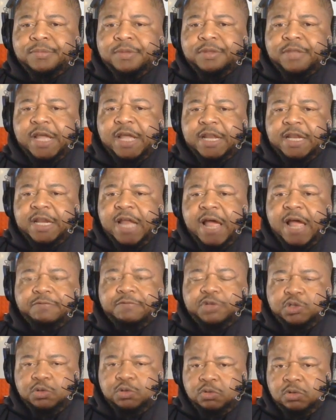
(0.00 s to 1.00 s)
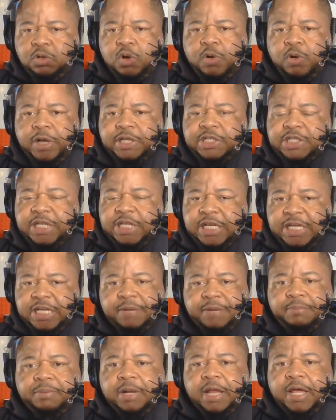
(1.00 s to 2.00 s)
They didn't have Jewel Lloyd. She
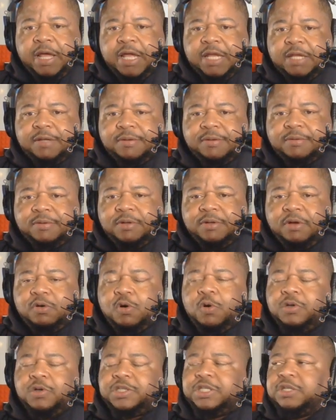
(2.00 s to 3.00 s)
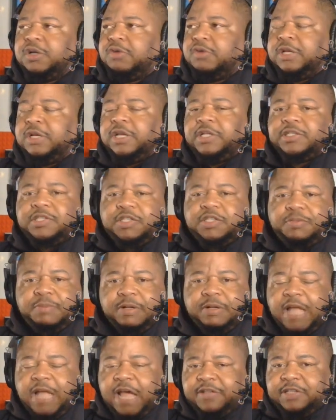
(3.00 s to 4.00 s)
didn't play. Of course, Nalissa
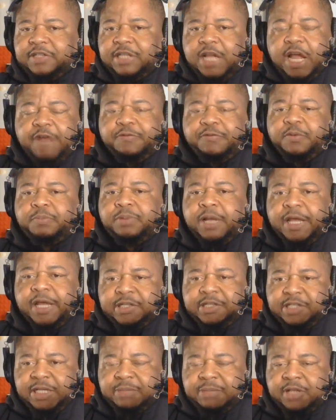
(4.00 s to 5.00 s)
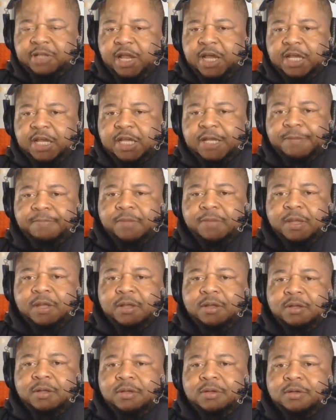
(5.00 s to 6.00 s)
Smith hasn't ever played, seems like.
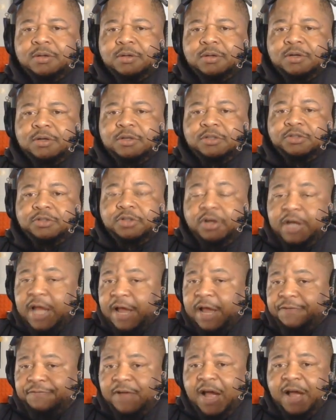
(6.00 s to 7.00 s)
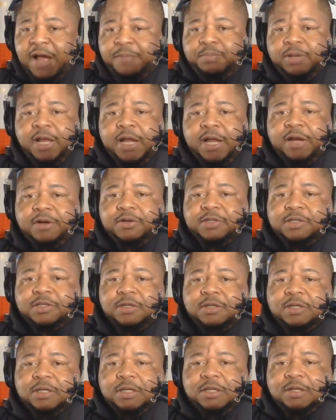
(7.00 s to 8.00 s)
So they had 5 players.
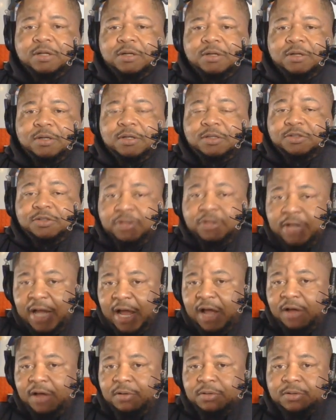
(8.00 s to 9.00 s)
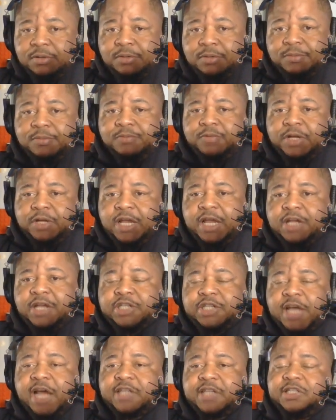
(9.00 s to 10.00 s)
So now, Rakia
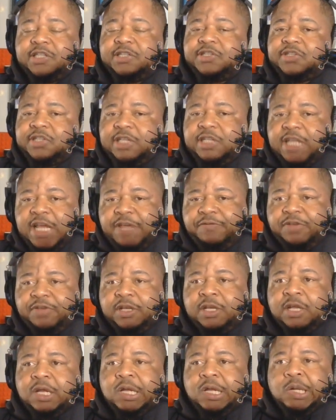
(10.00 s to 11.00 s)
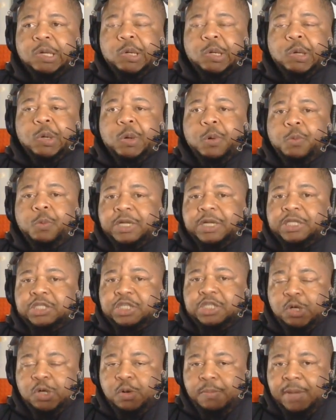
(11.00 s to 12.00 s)
Jackson's leaving with
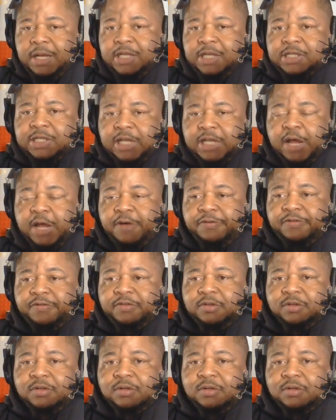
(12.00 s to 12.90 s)
2 minutes left.